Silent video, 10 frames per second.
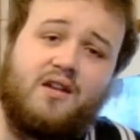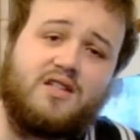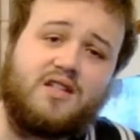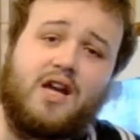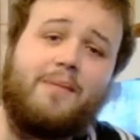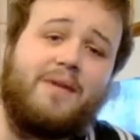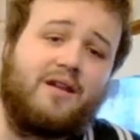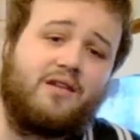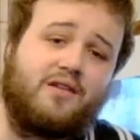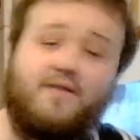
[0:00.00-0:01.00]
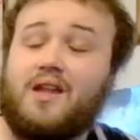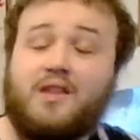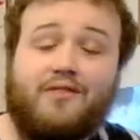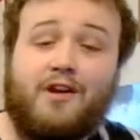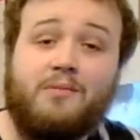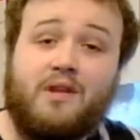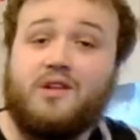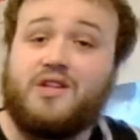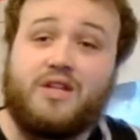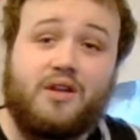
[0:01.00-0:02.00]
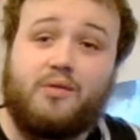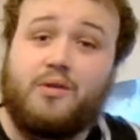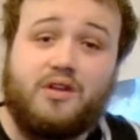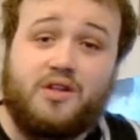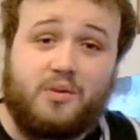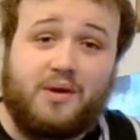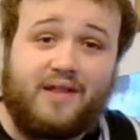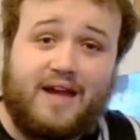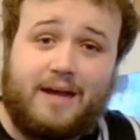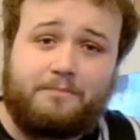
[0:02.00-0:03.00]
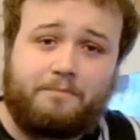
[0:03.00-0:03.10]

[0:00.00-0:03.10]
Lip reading: to come in and defeat the Romans, and Jesus wasn't doing that.